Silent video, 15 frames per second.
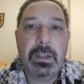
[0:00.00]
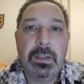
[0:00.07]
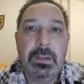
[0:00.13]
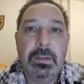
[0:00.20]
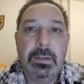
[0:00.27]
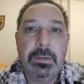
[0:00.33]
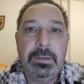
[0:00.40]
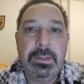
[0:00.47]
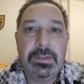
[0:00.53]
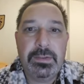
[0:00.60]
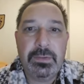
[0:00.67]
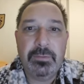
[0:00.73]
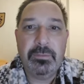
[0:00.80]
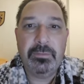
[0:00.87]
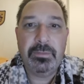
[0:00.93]

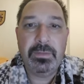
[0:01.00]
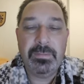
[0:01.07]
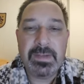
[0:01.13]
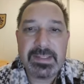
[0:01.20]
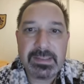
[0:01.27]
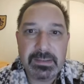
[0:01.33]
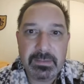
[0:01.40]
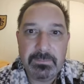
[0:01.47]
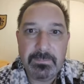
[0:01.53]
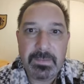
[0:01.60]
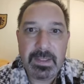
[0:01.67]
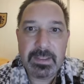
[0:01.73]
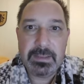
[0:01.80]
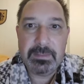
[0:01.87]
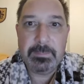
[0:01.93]
that you've invested in
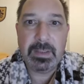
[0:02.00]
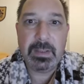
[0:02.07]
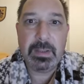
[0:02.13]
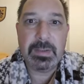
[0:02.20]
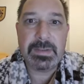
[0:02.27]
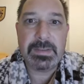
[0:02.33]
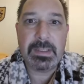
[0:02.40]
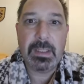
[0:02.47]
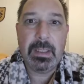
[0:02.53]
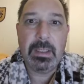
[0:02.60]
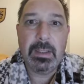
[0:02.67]
vain, because